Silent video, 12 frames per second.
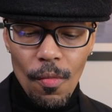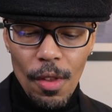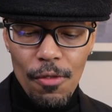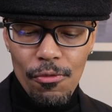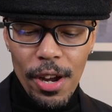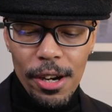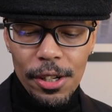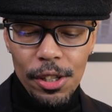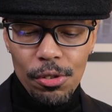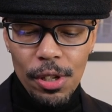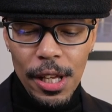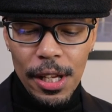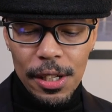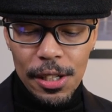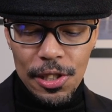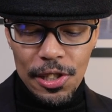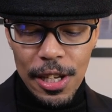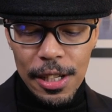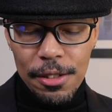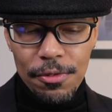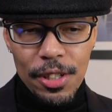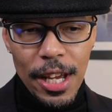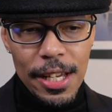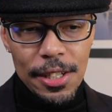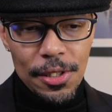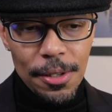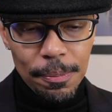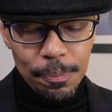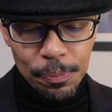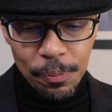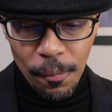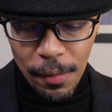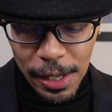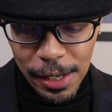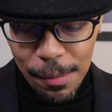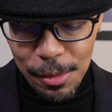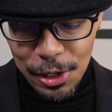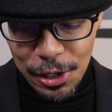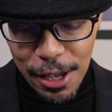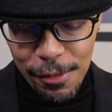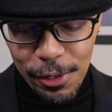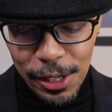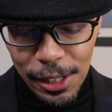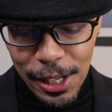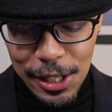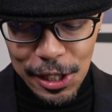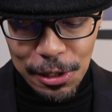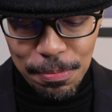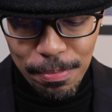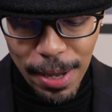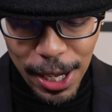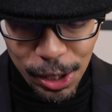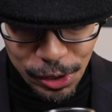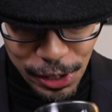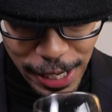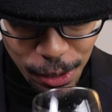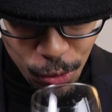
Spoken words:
Very unique and distinctive taste. Let me see if it at least smells like